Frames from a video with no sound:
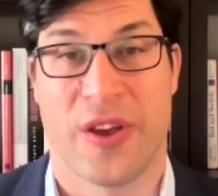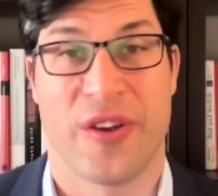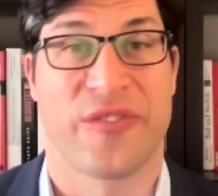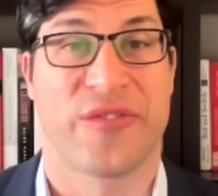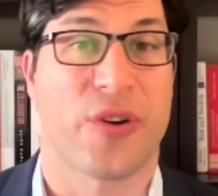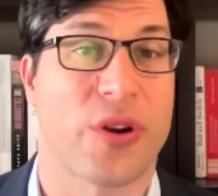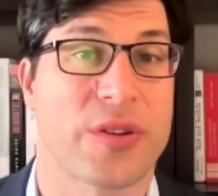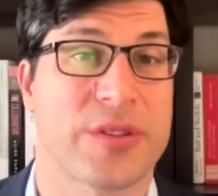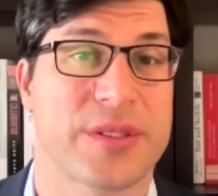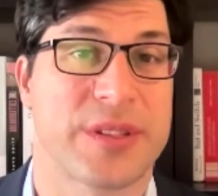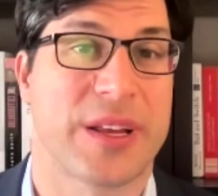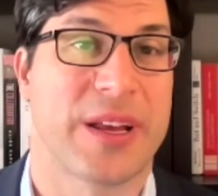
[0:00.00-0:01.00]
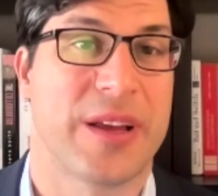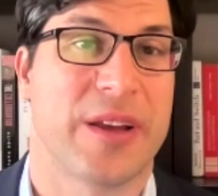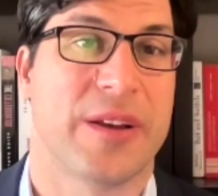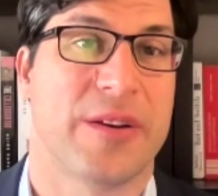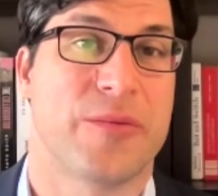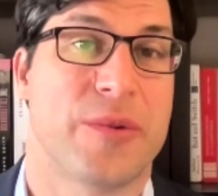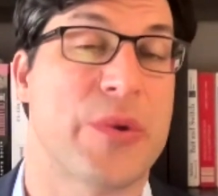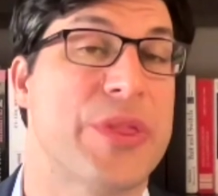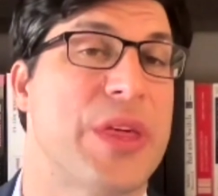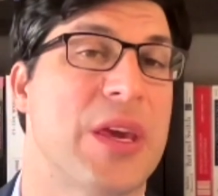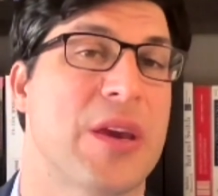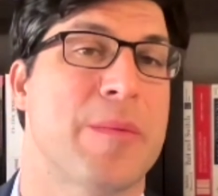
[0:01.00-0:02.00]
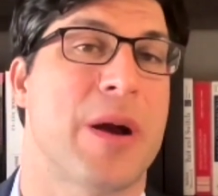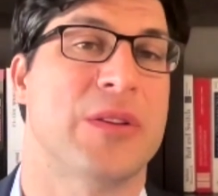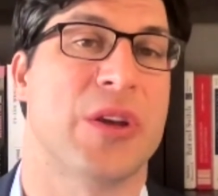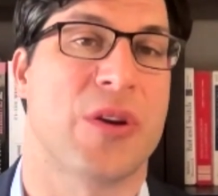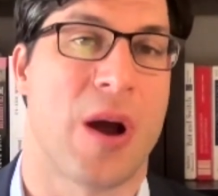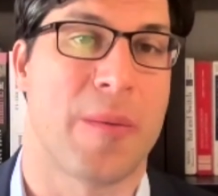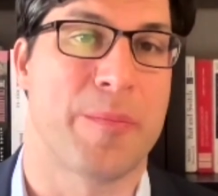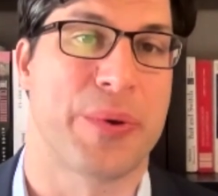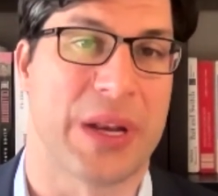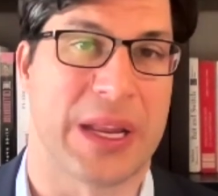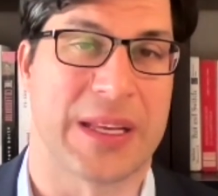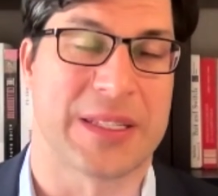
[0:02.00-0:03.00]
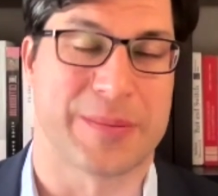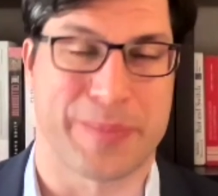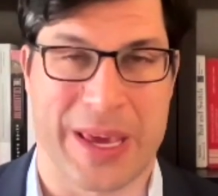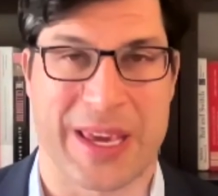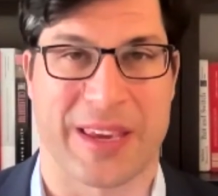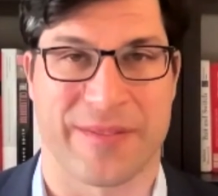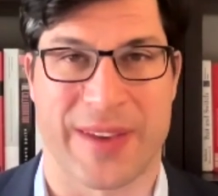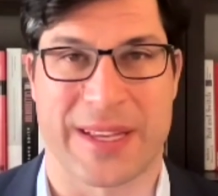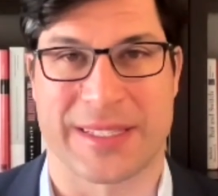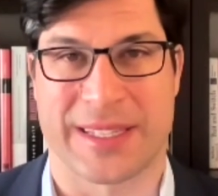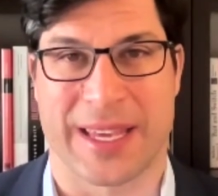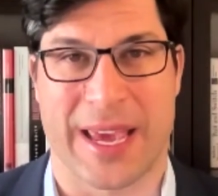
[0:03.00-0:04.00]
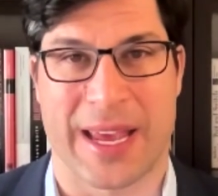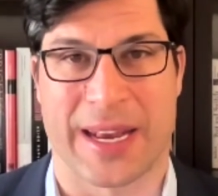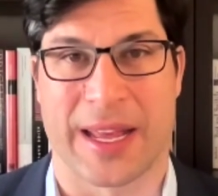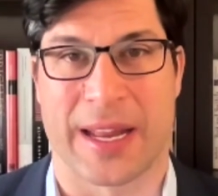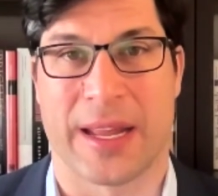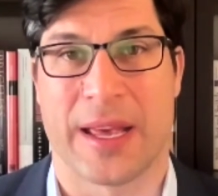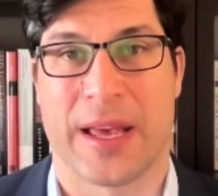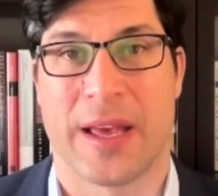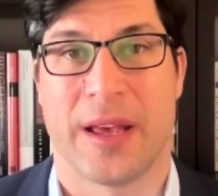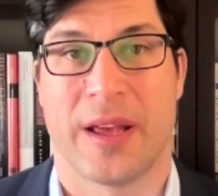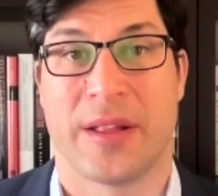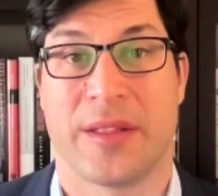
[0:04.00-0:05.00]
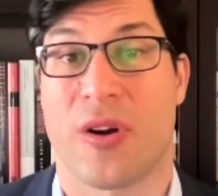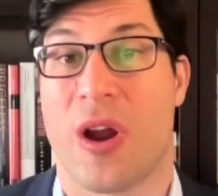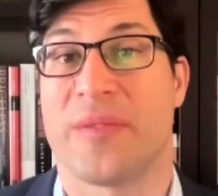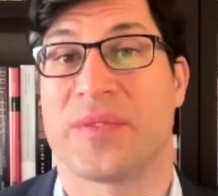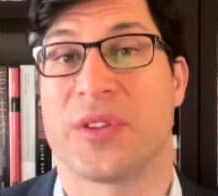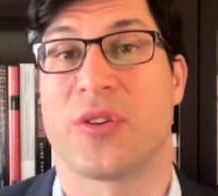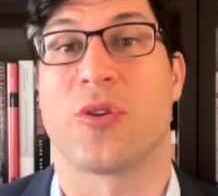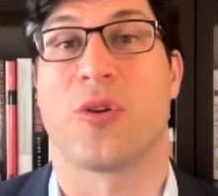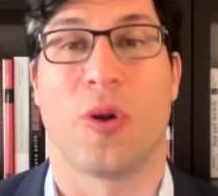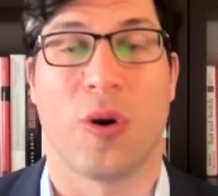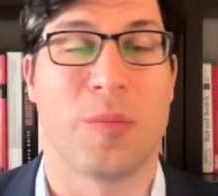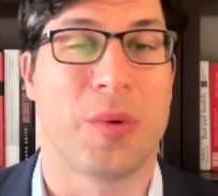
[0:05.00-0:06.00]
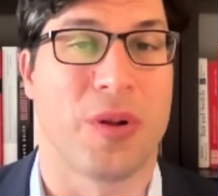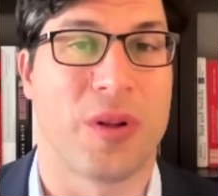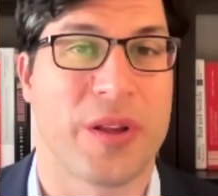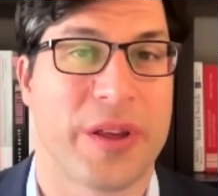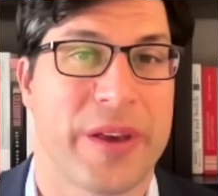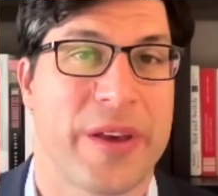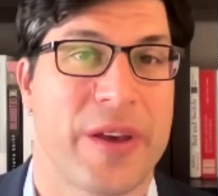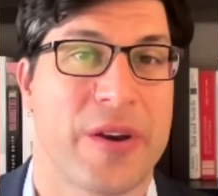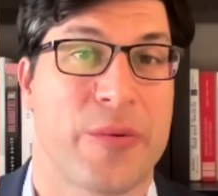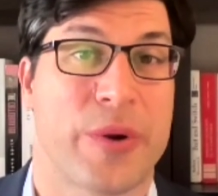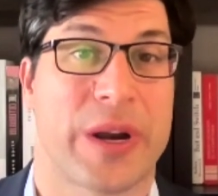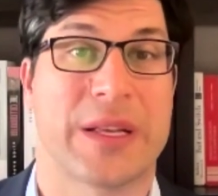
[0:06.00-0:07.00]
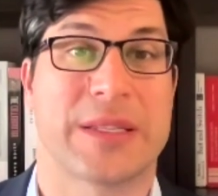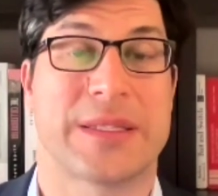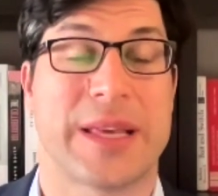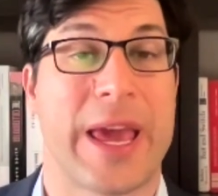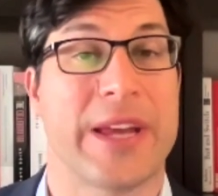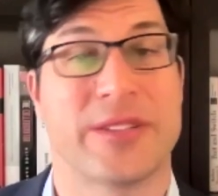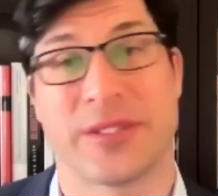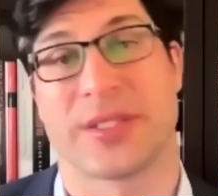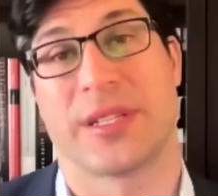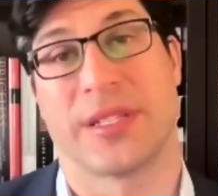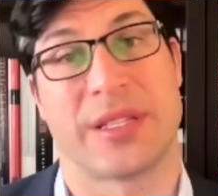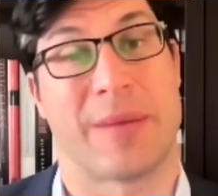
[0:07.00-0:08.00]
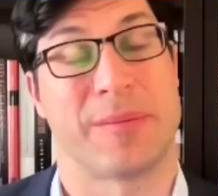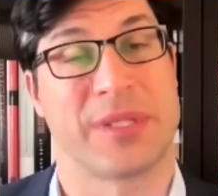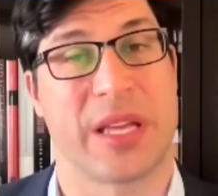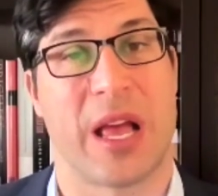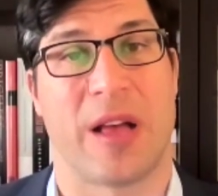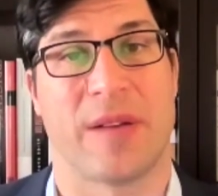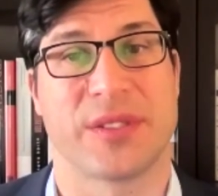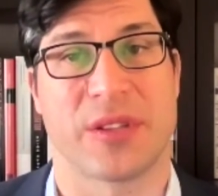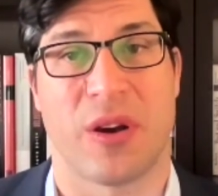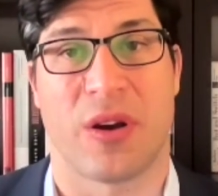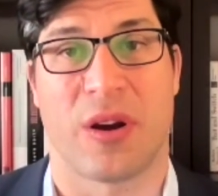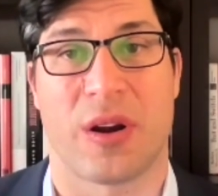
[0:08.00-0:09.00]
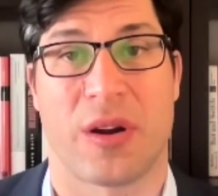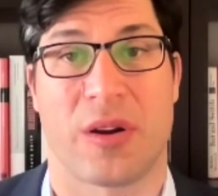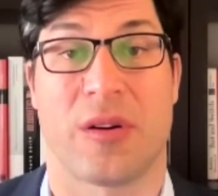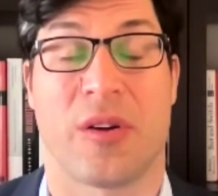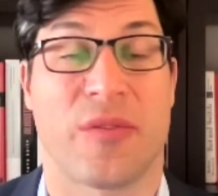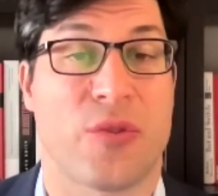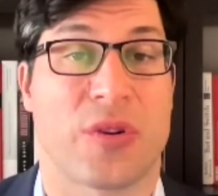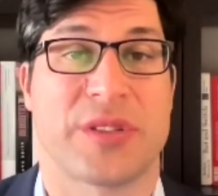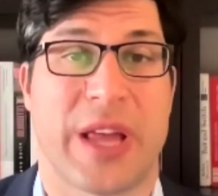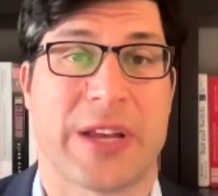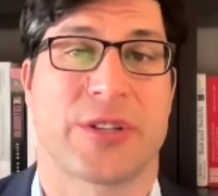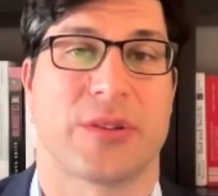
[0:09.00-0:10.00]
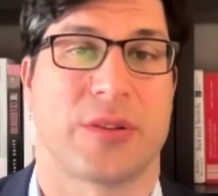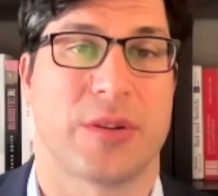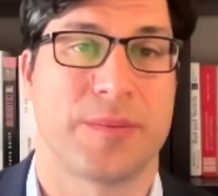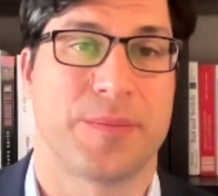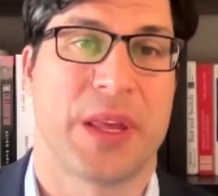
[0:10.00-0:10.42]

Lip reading: First, when we think about the companies being investigated, they're often global, whereas agencies themselves are of course, national.